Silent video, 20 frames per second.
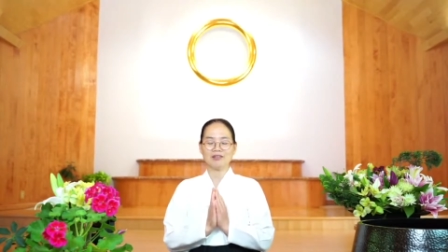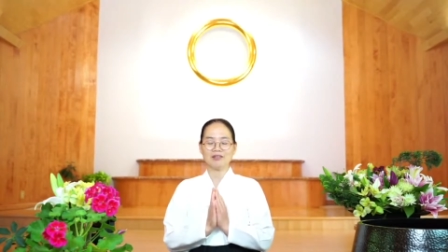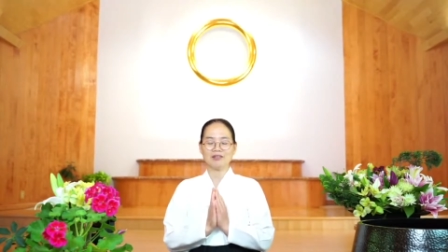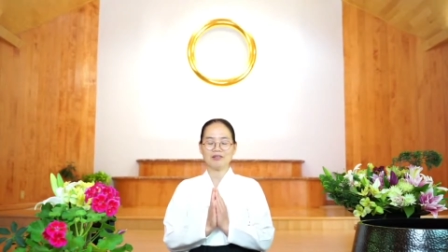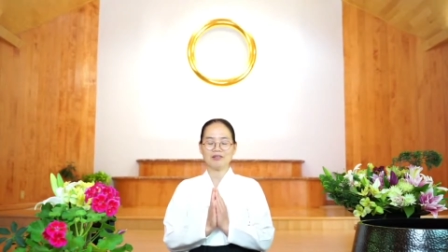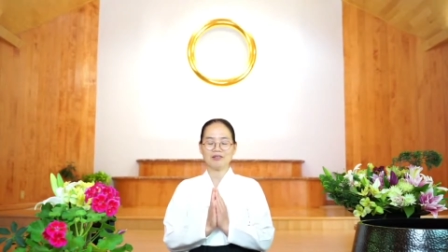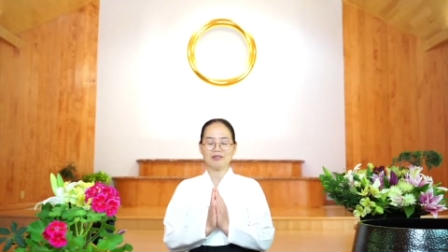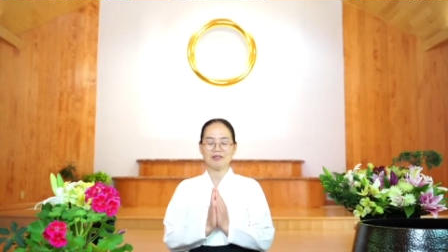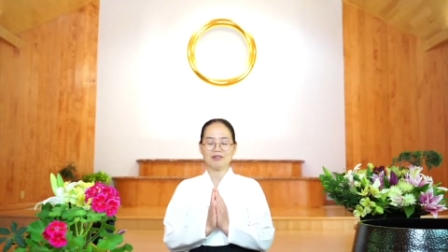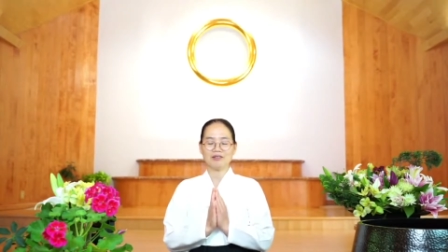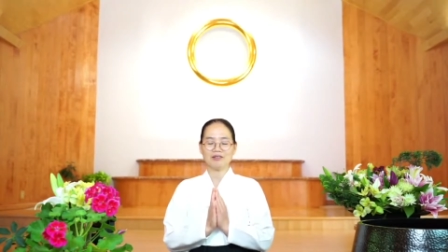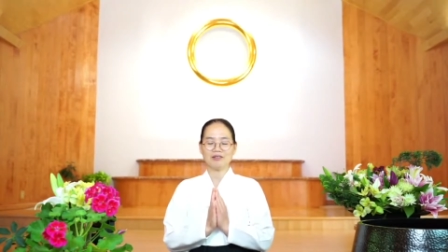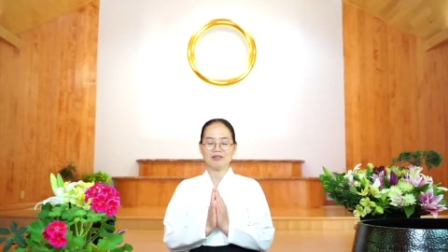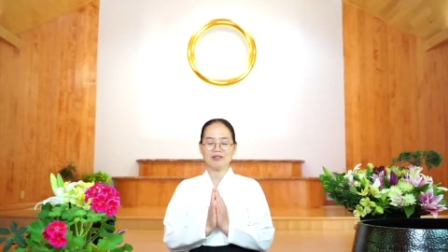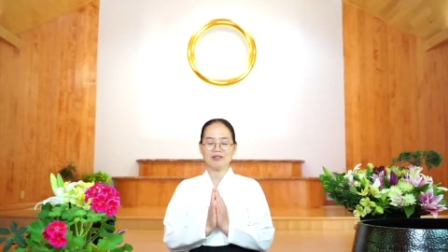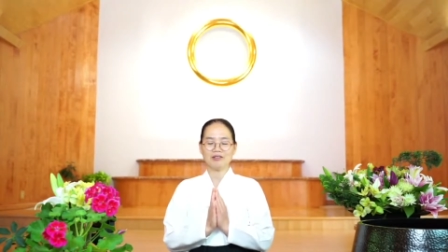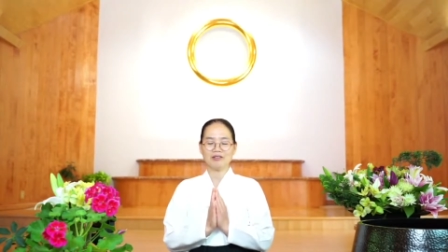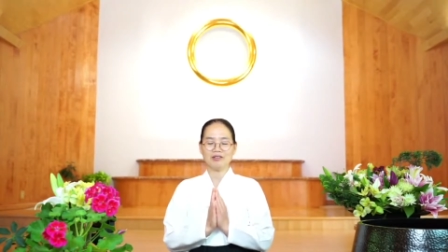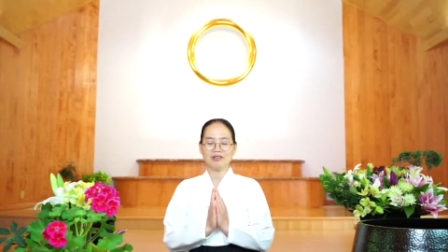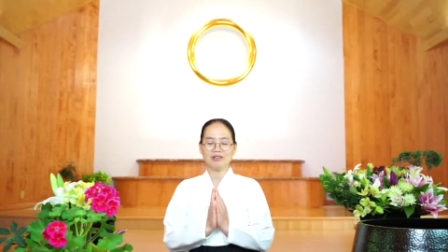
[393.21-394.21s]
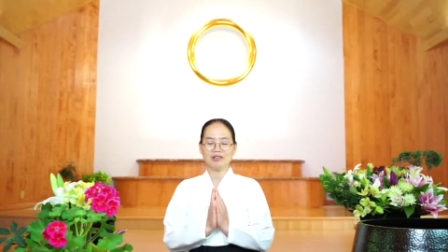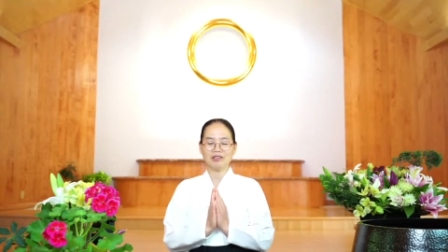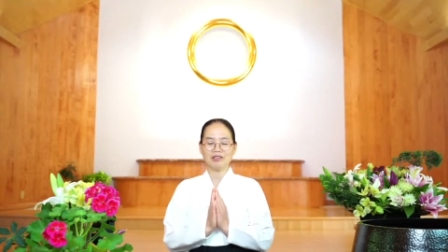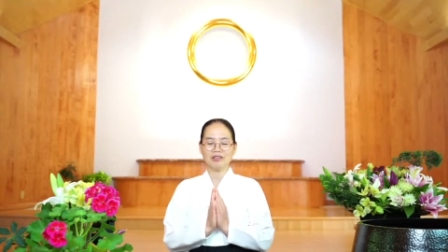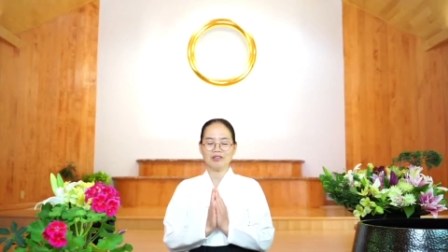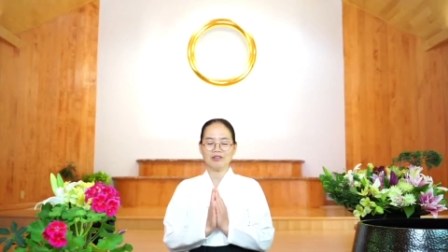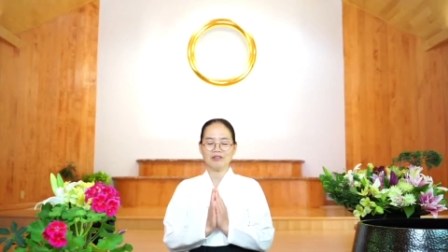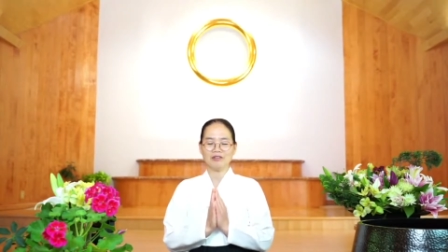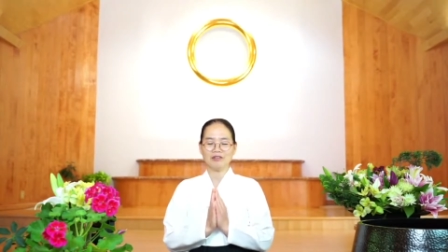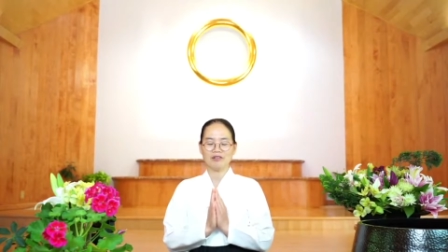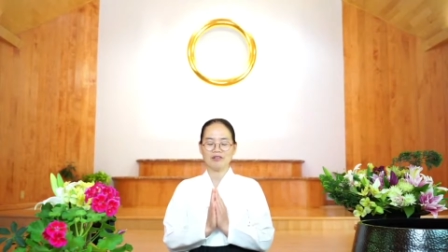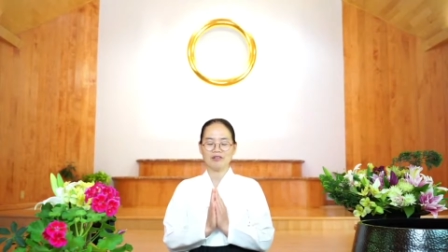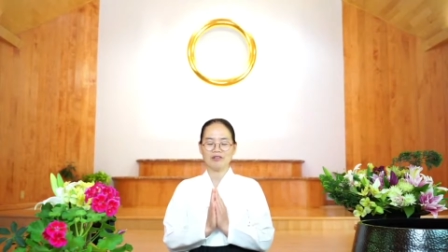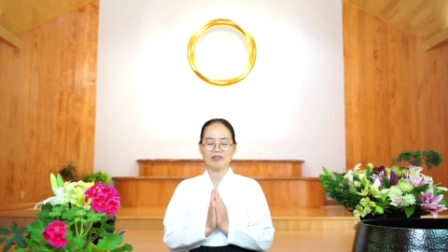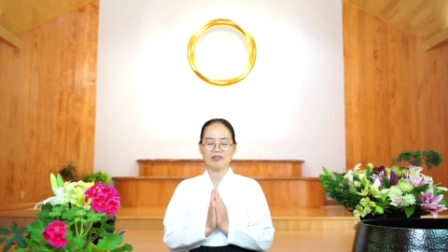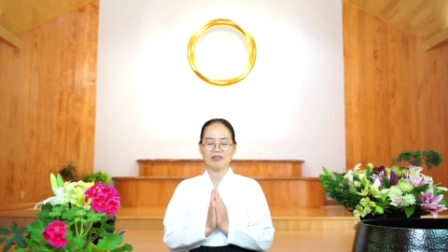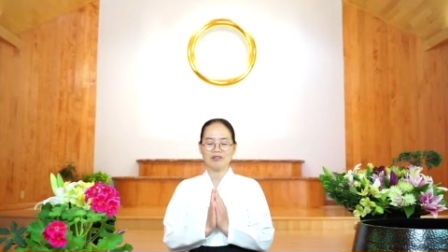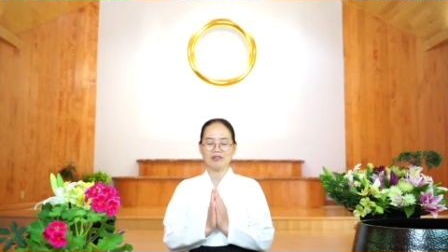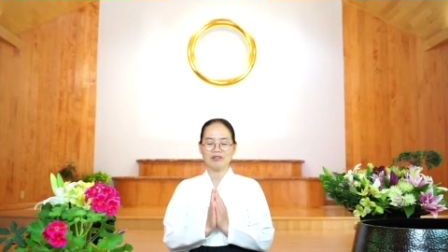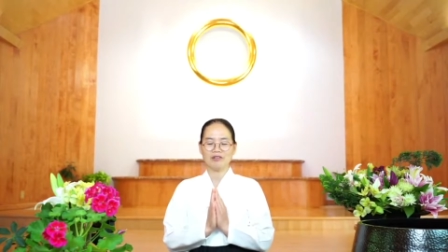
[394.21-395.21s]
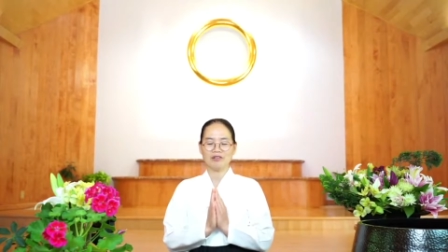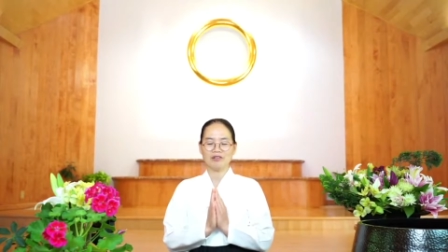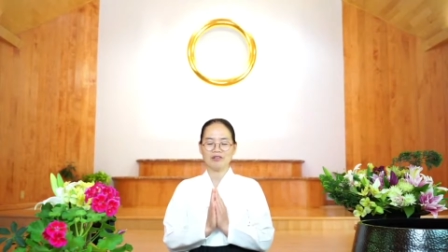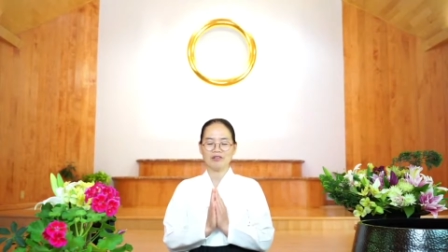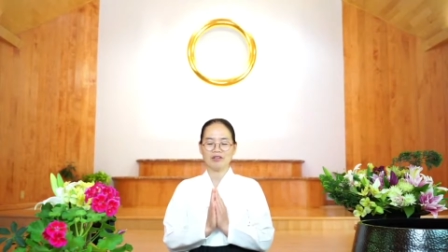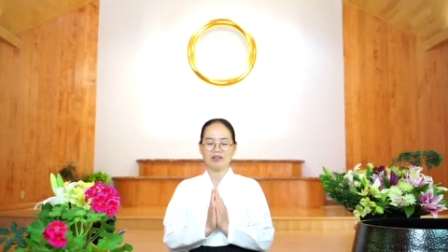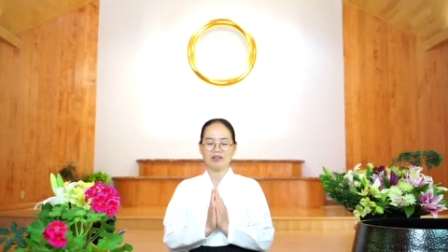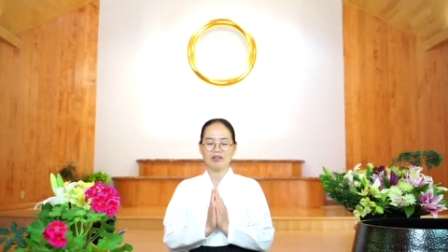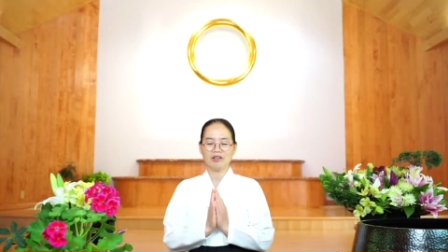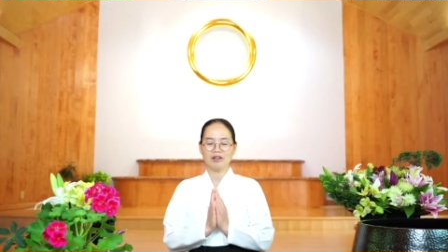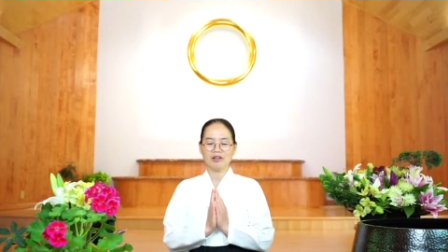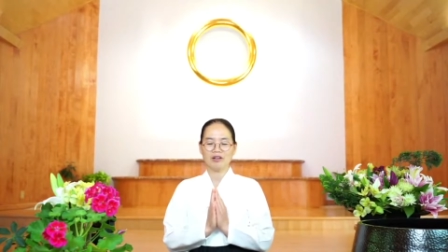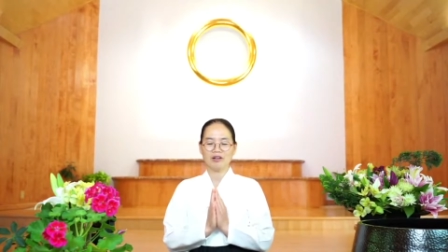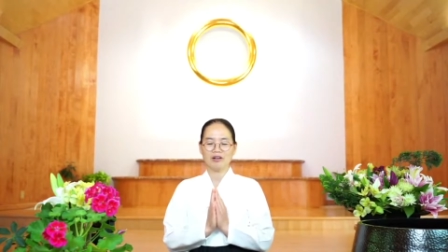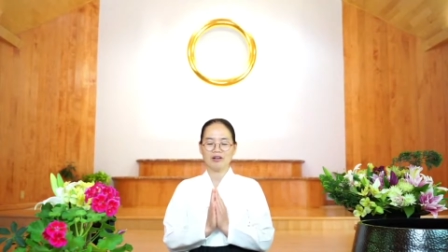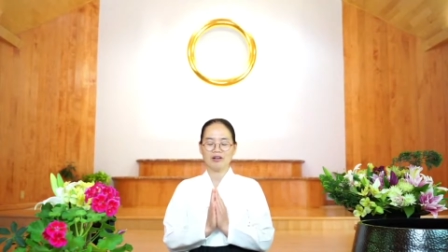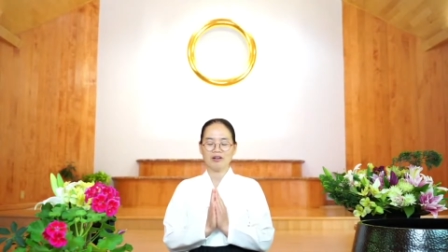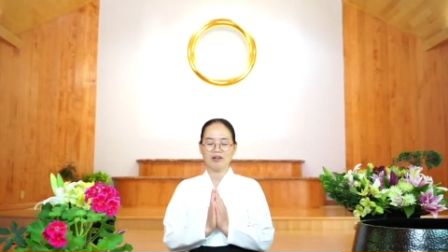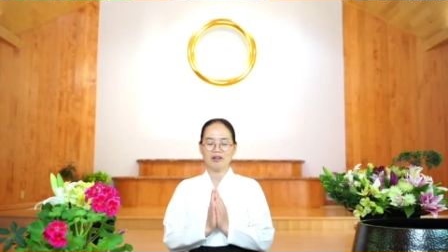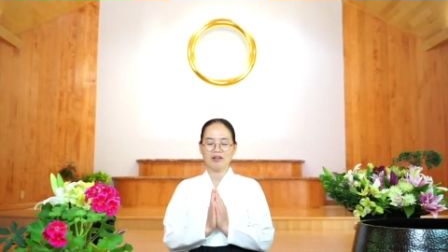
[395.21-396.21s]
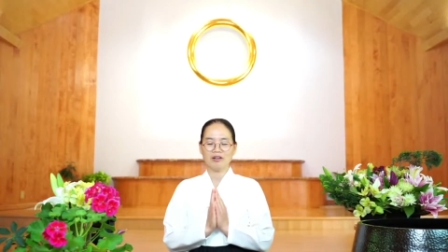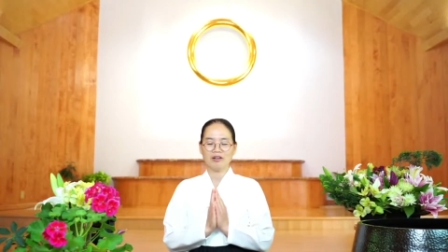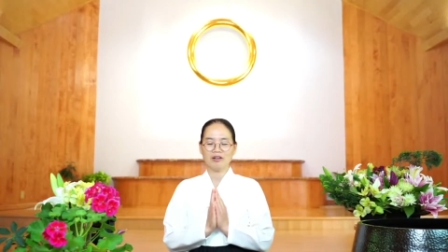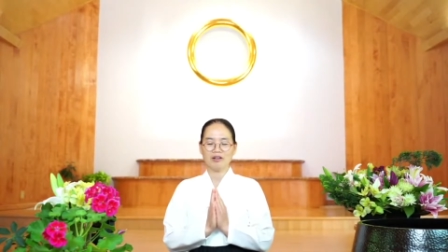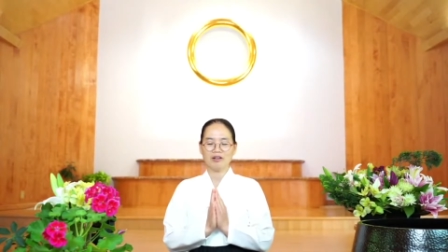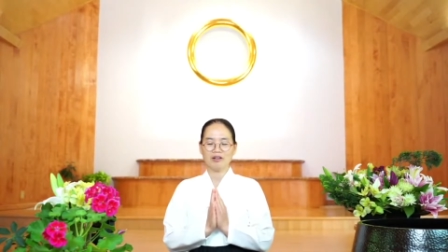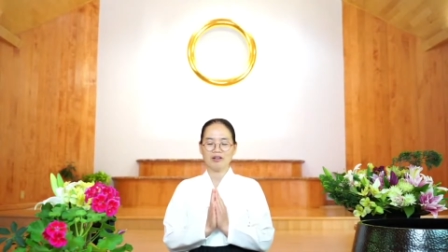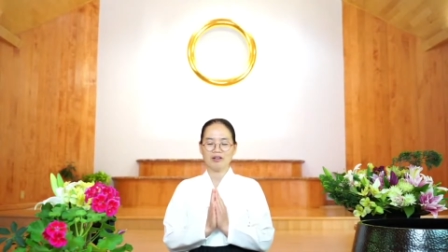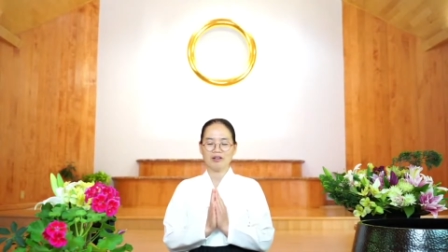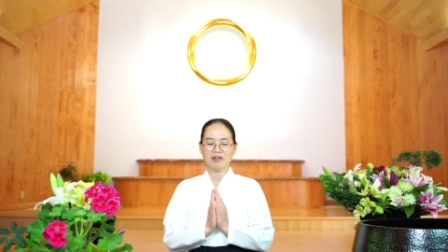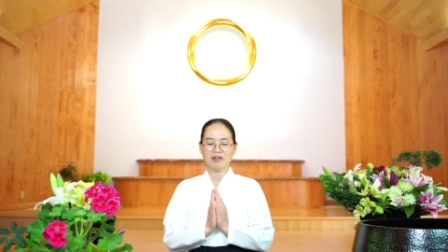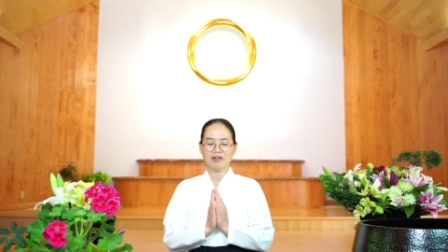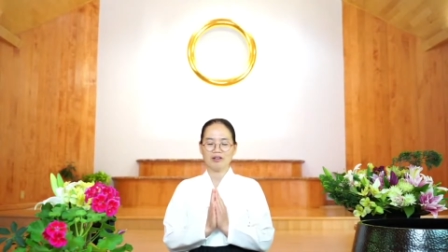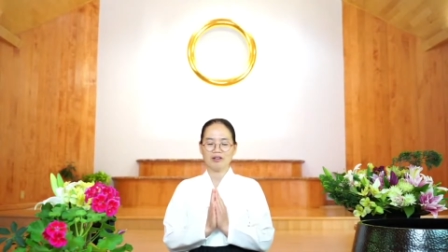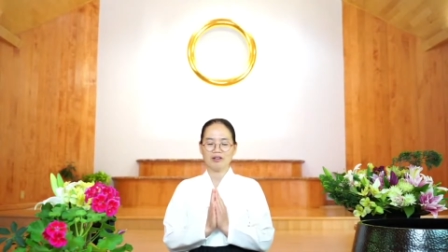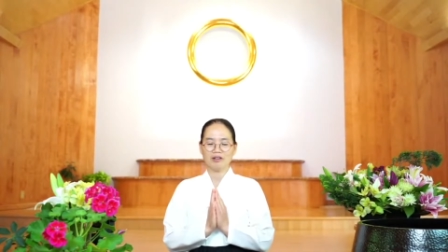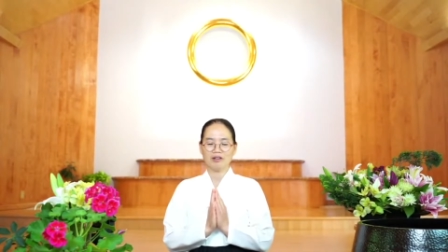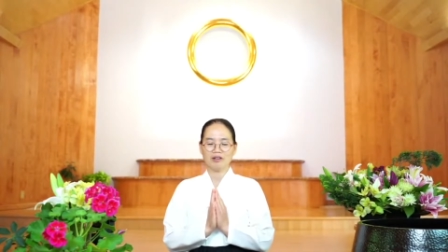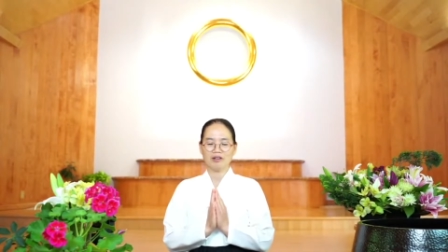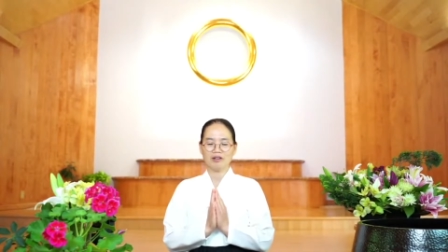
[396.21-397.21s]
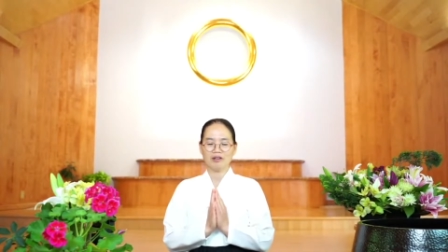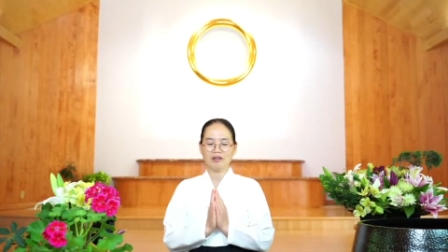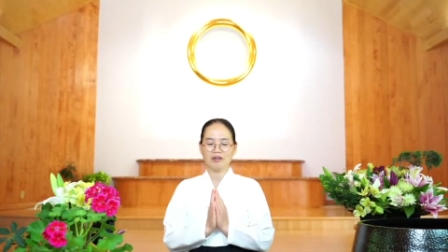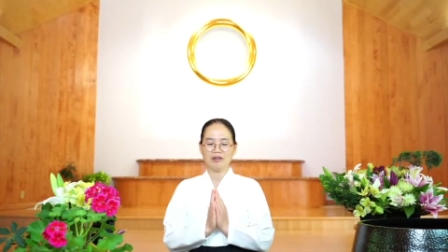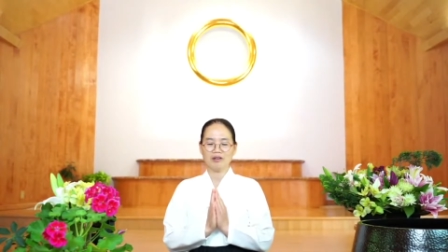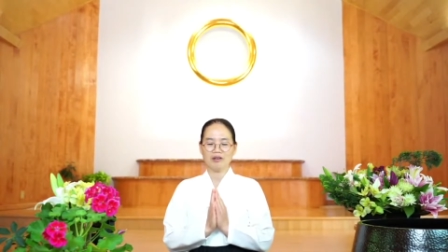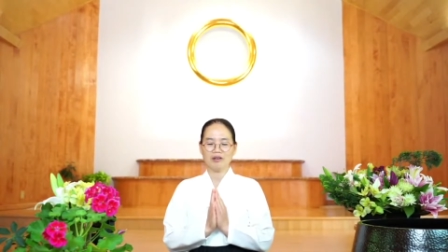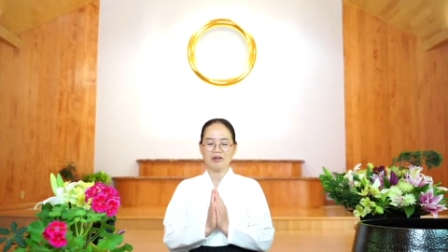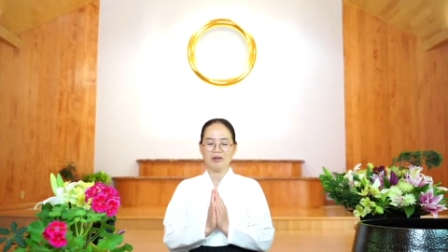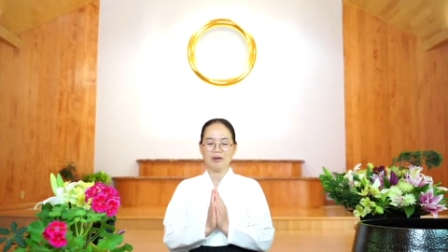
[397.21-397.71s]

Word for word: May you be filled with loving kindness.